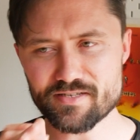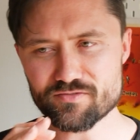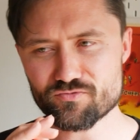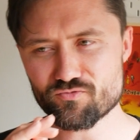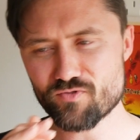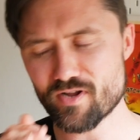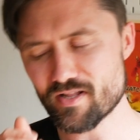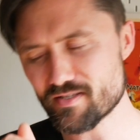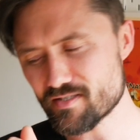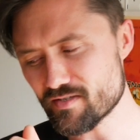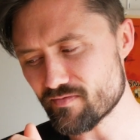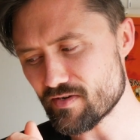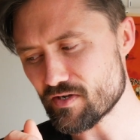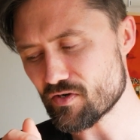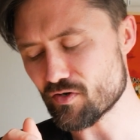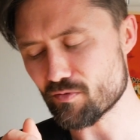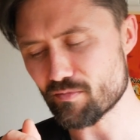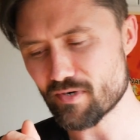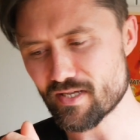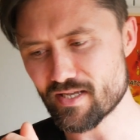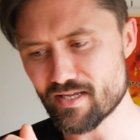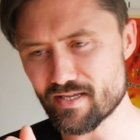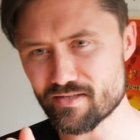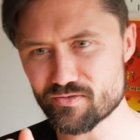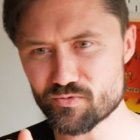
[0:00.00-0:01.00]
is relatively
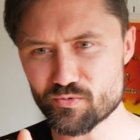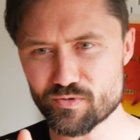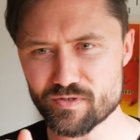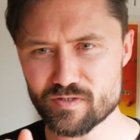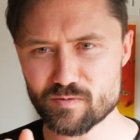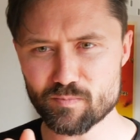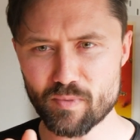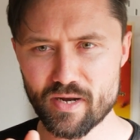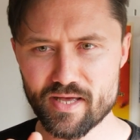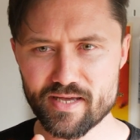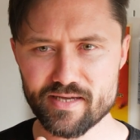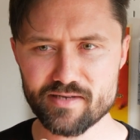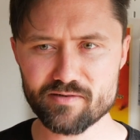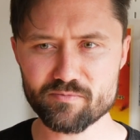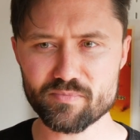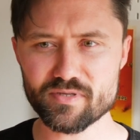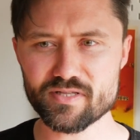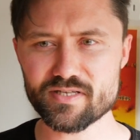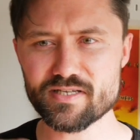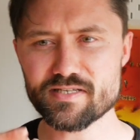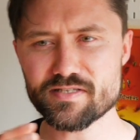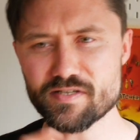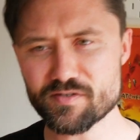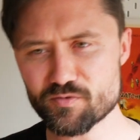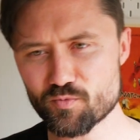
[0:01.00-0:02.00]
complicated to explain, but
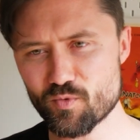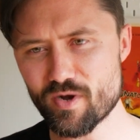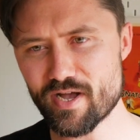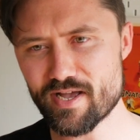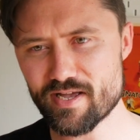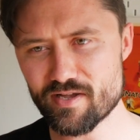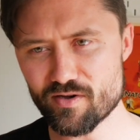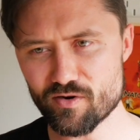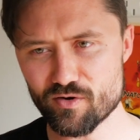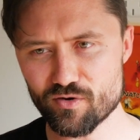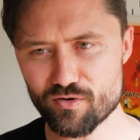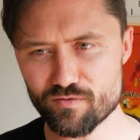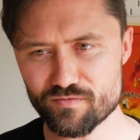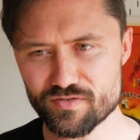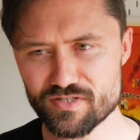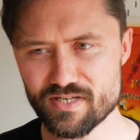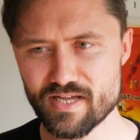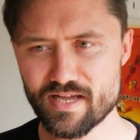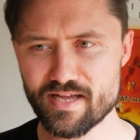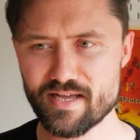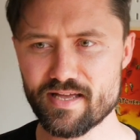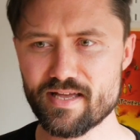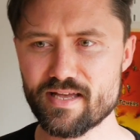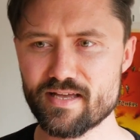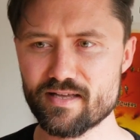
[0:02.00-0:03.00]
the easiest way of
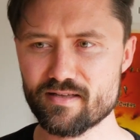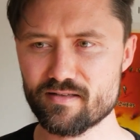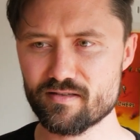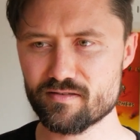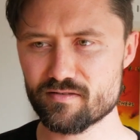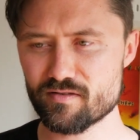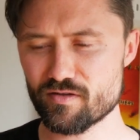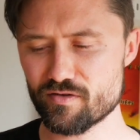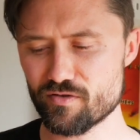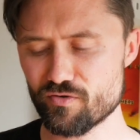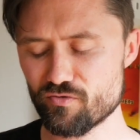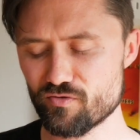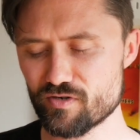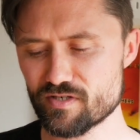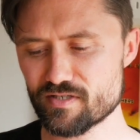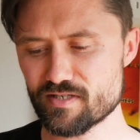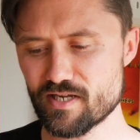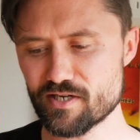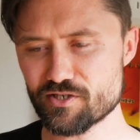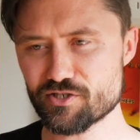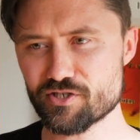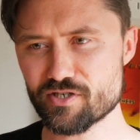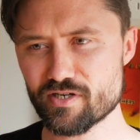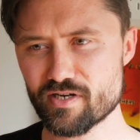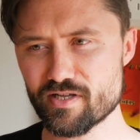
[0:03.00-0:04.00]
saying it is that you're
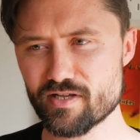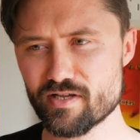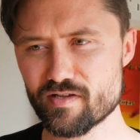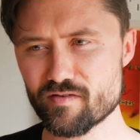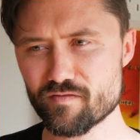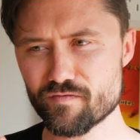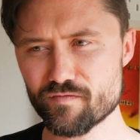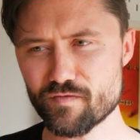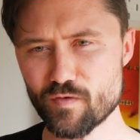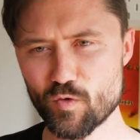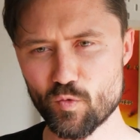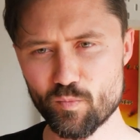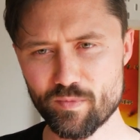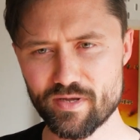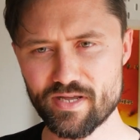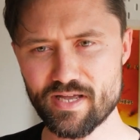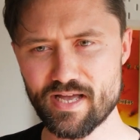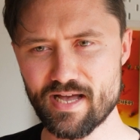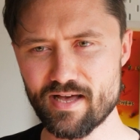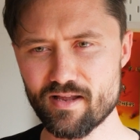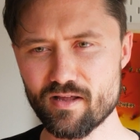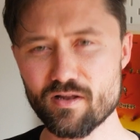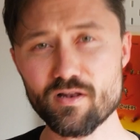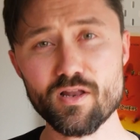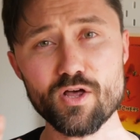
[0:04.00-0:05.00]
essentially filming
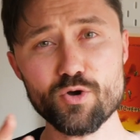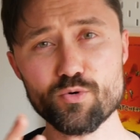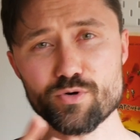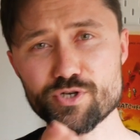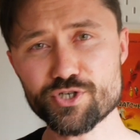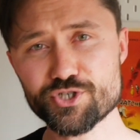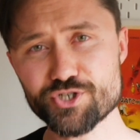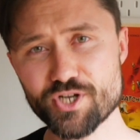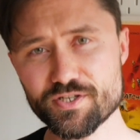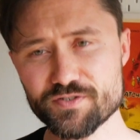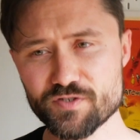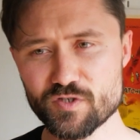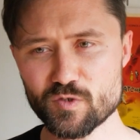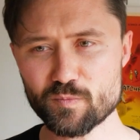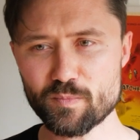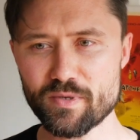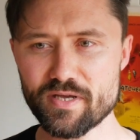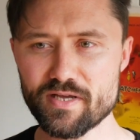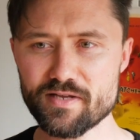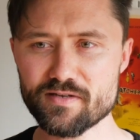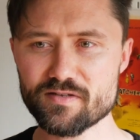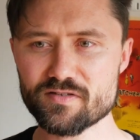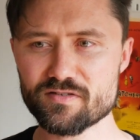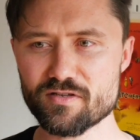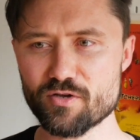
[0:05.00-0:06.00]
at a lower shutter
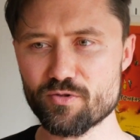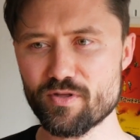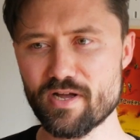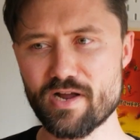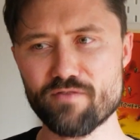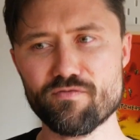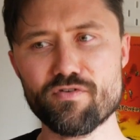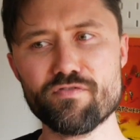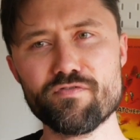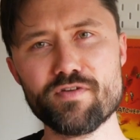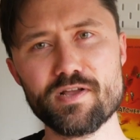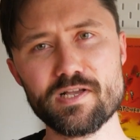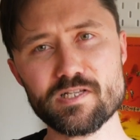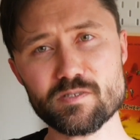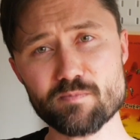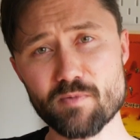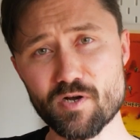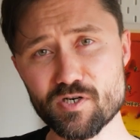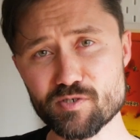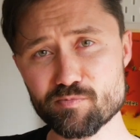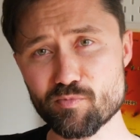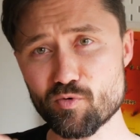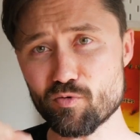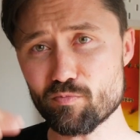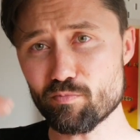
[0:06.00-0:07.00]
speed so that everything is
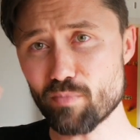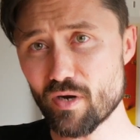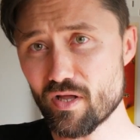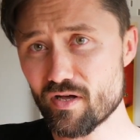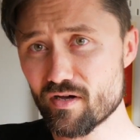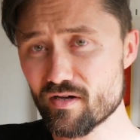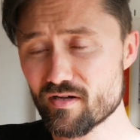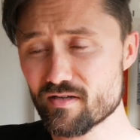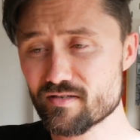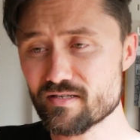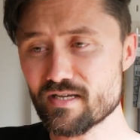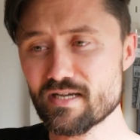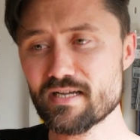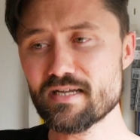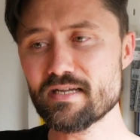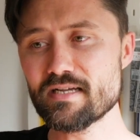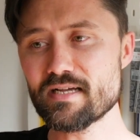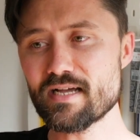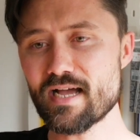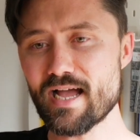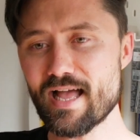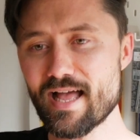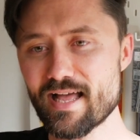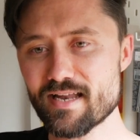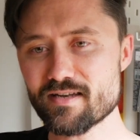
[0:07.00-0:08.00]
much more blurred,
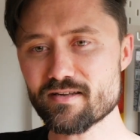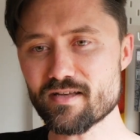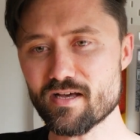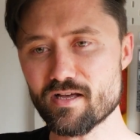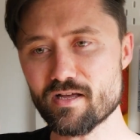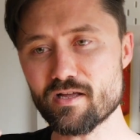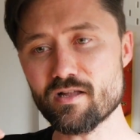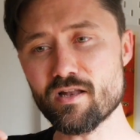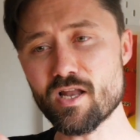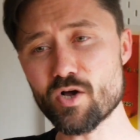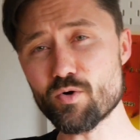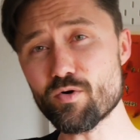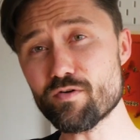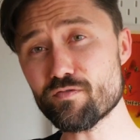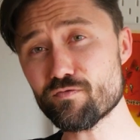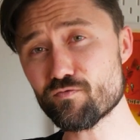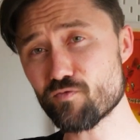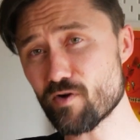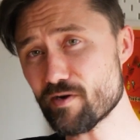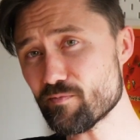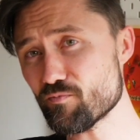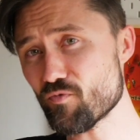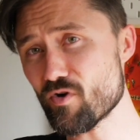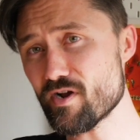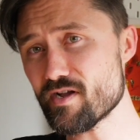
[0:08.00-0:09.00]
and at a lower
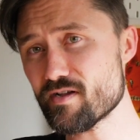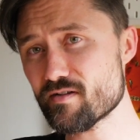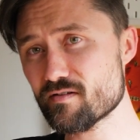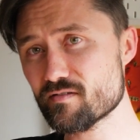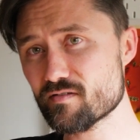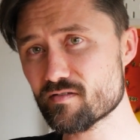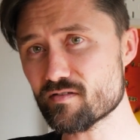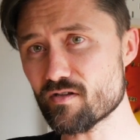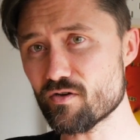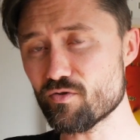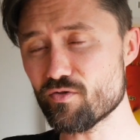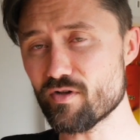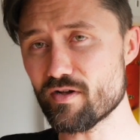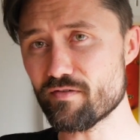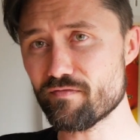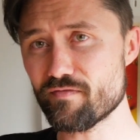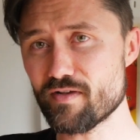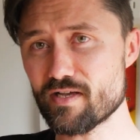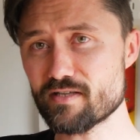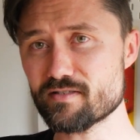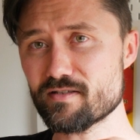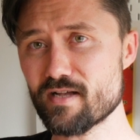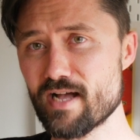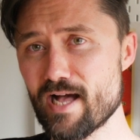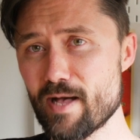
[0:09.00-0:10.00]
frame rate so that
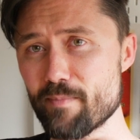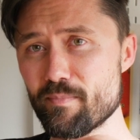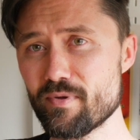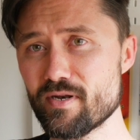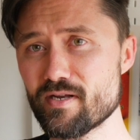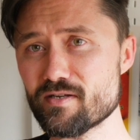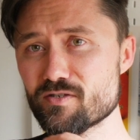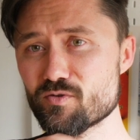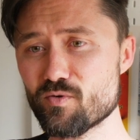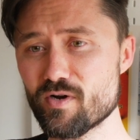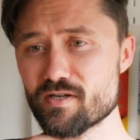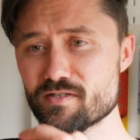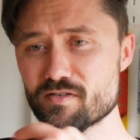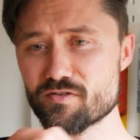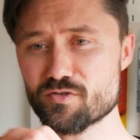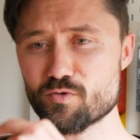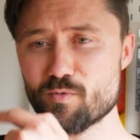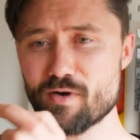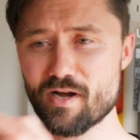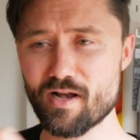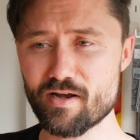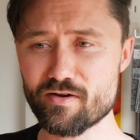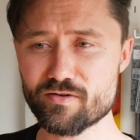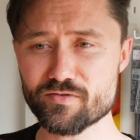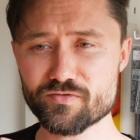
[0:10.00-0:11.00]
things are happening twice as
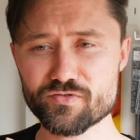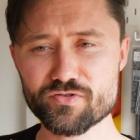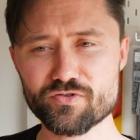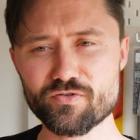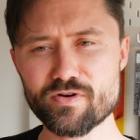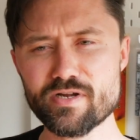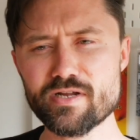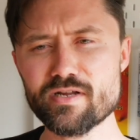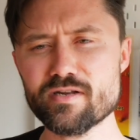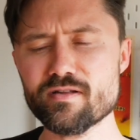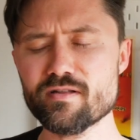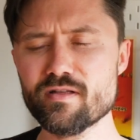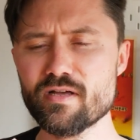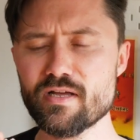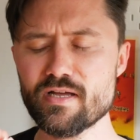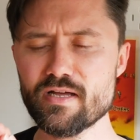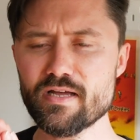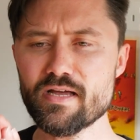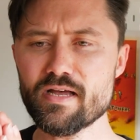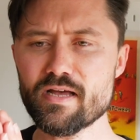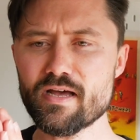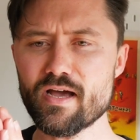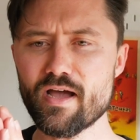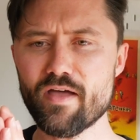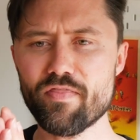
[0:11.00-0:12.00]
quickly on screen,
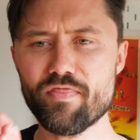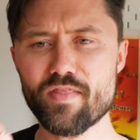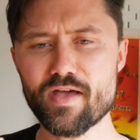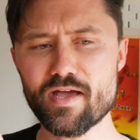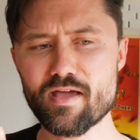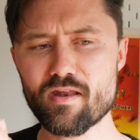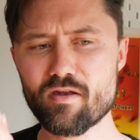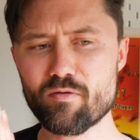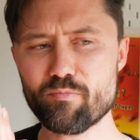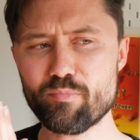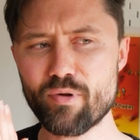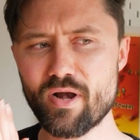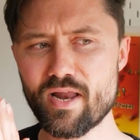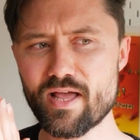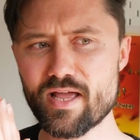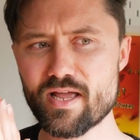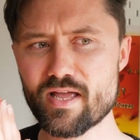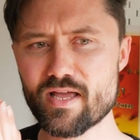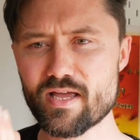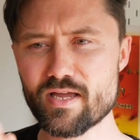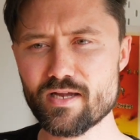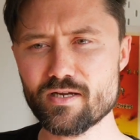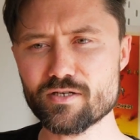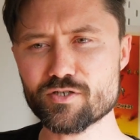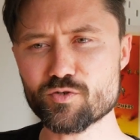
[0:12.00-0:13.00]
and then playing
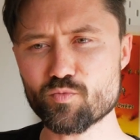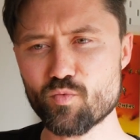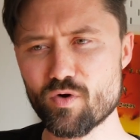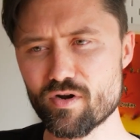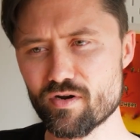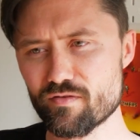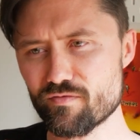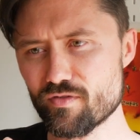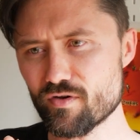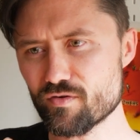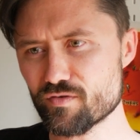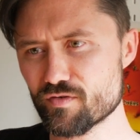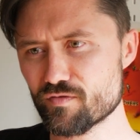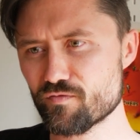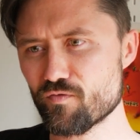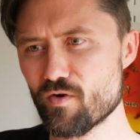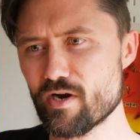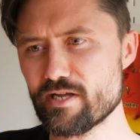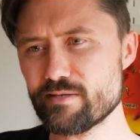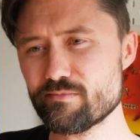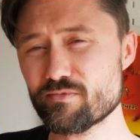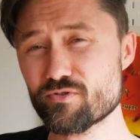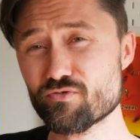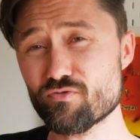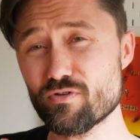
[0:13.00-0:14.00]
each one of those
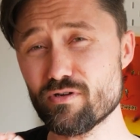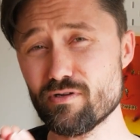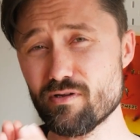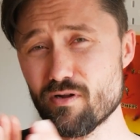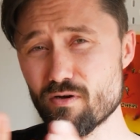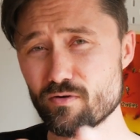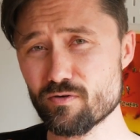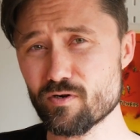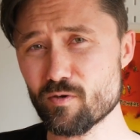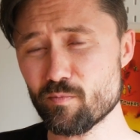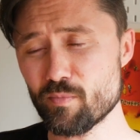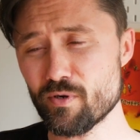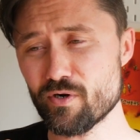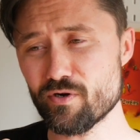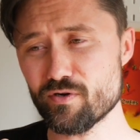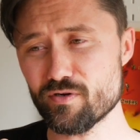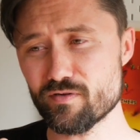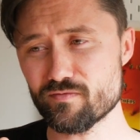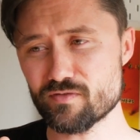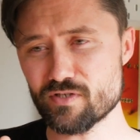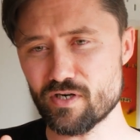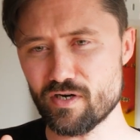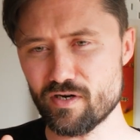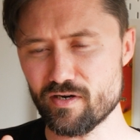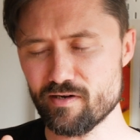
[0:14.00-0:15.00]
frames for a longer period of
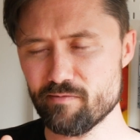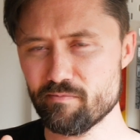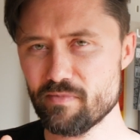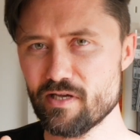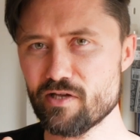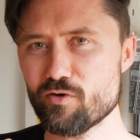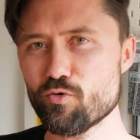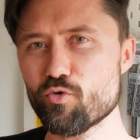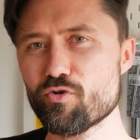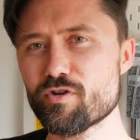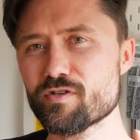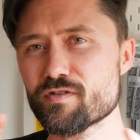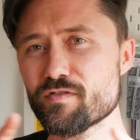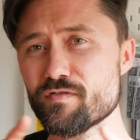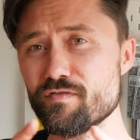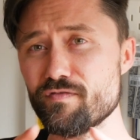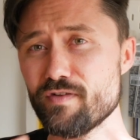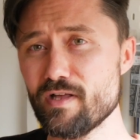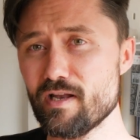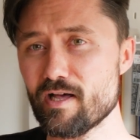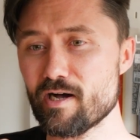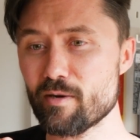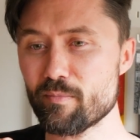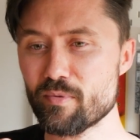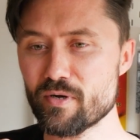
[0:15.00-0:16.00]
time in order to
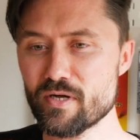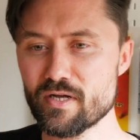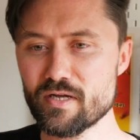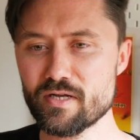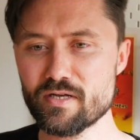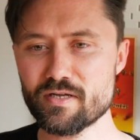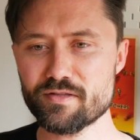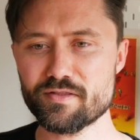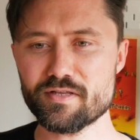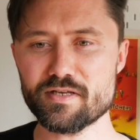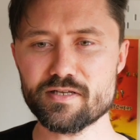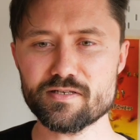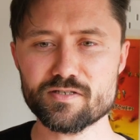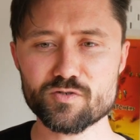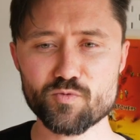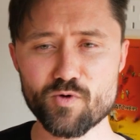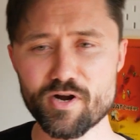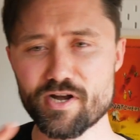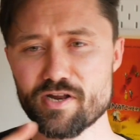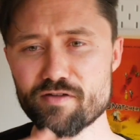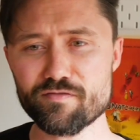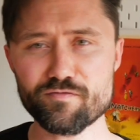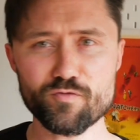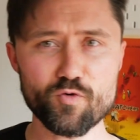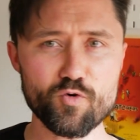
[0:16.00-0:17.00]
fill up the
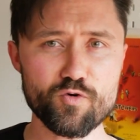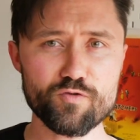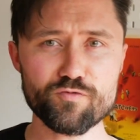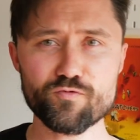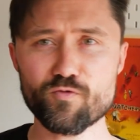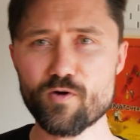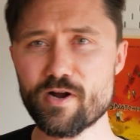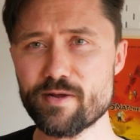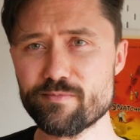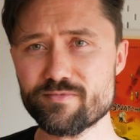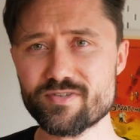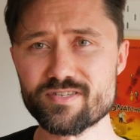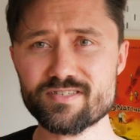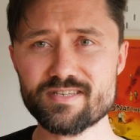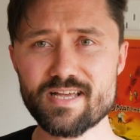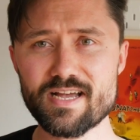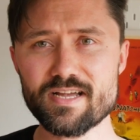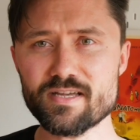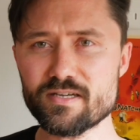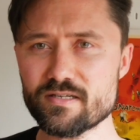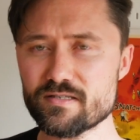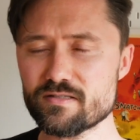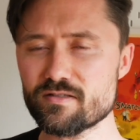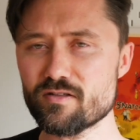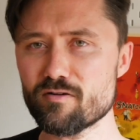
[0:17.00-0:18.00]
24 frames a
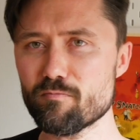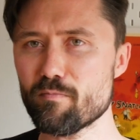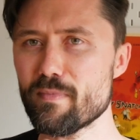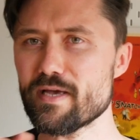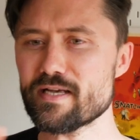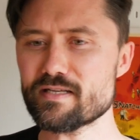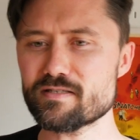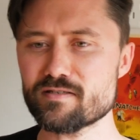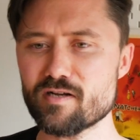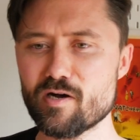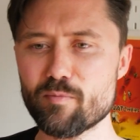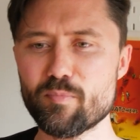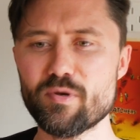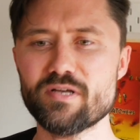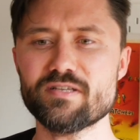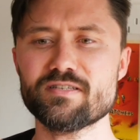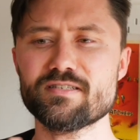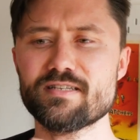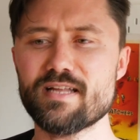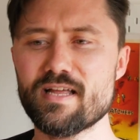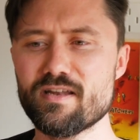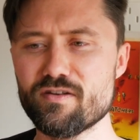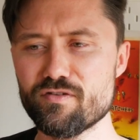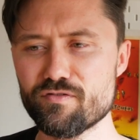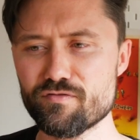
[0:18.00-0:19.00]
second that makes up a
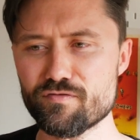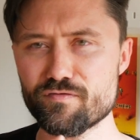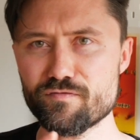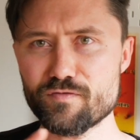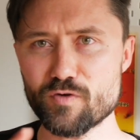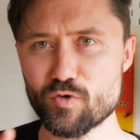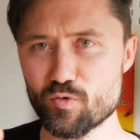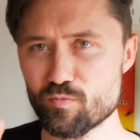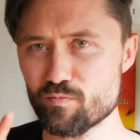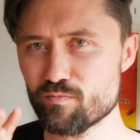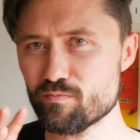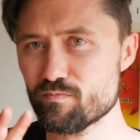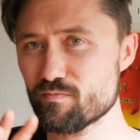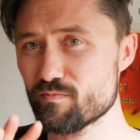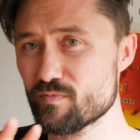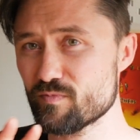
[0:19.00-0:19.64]
standard film